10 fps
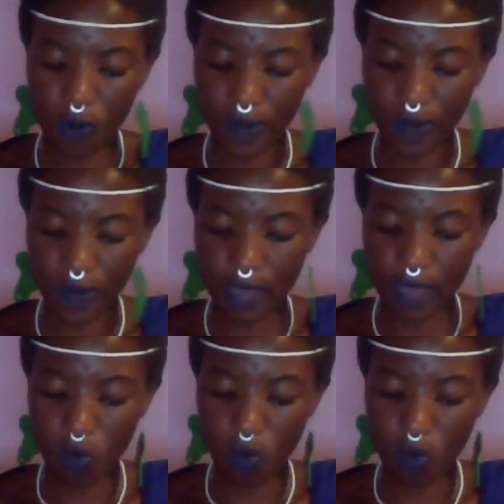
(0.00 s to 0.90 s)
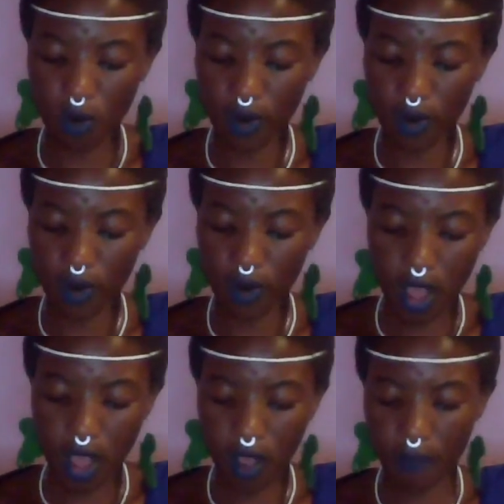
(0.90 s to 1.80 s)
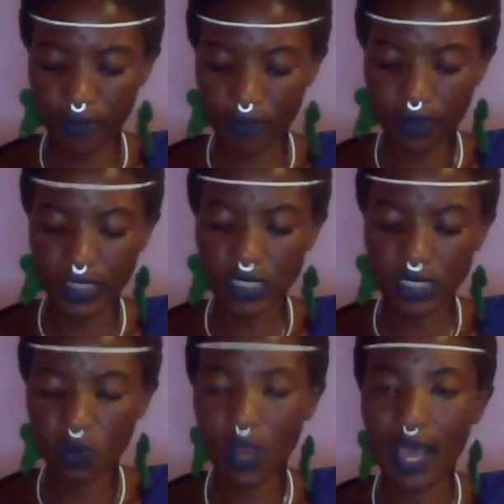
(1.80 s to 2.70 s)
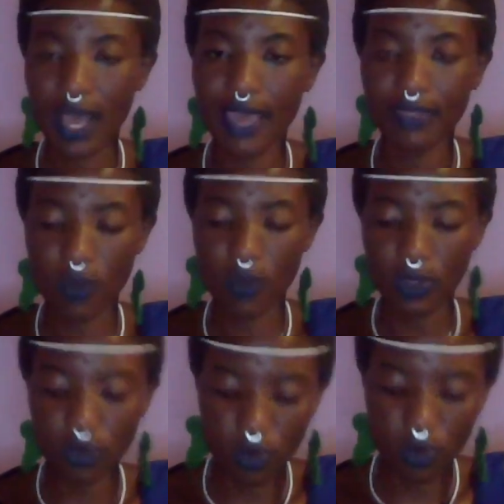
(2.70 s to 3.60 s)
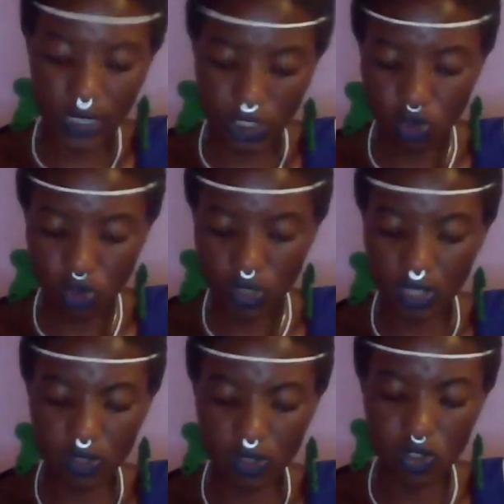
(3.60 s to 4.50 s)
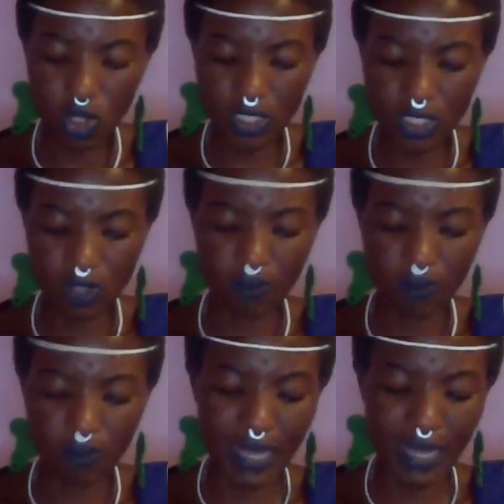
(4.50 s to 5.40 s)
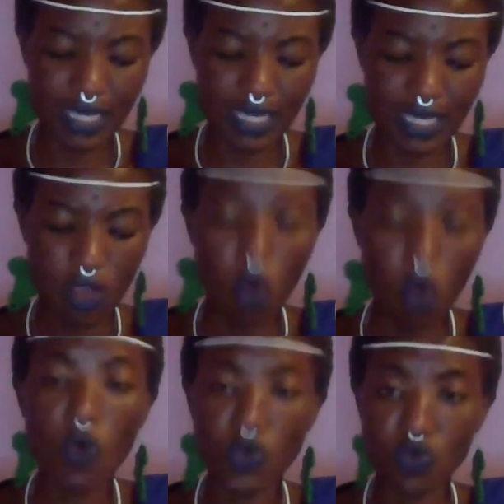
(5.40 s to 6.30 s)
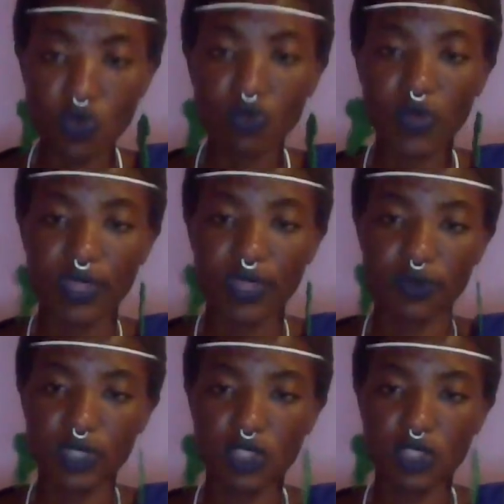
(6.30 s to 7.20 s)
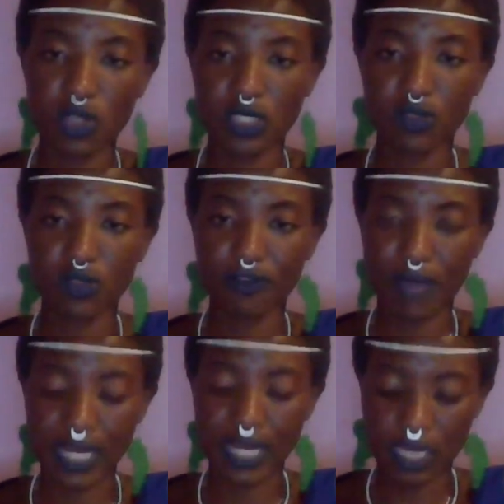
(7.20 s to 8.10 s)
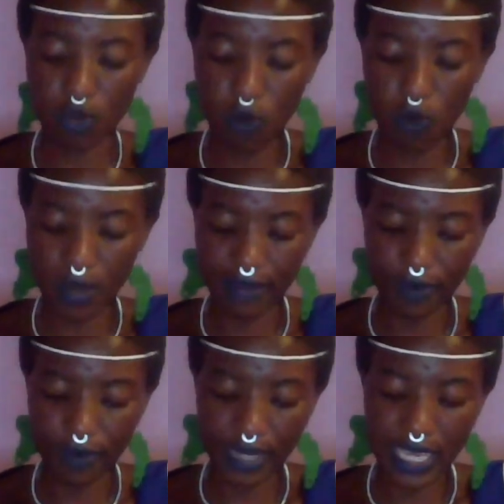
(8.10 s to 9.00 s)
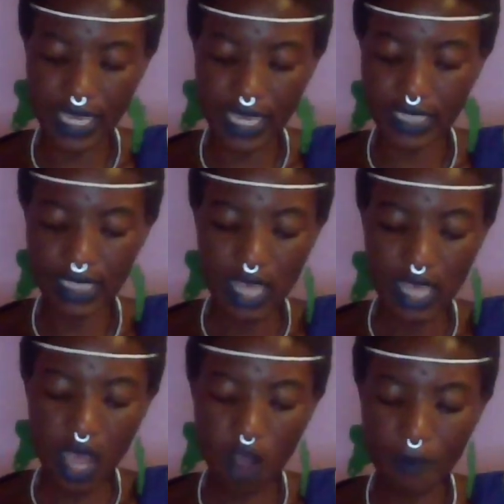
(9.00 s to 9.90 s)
or rape, or the reason why they went through all these struggles, losses of money, or you've went through these losses of money, or whatever it is,